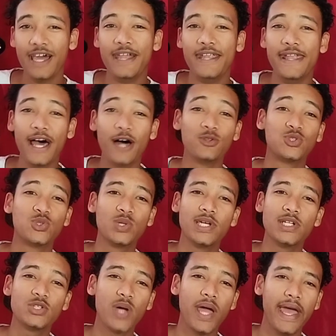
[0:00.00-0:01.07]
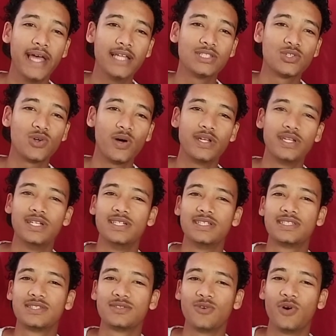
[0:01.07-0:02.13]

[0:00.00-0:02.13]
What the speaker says: Now, to get your hands on this